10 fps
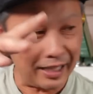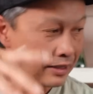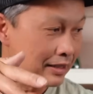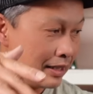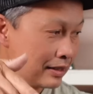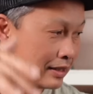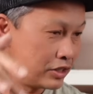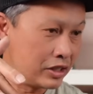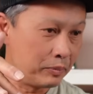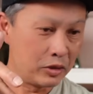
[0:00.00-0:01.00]
that, that it, it
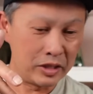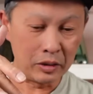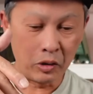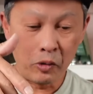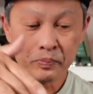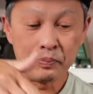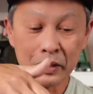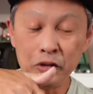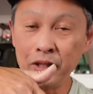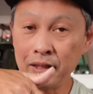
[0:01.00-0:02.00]
shipped with zero,
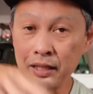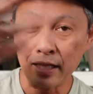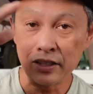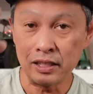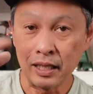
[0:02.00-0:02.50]
but you could uh,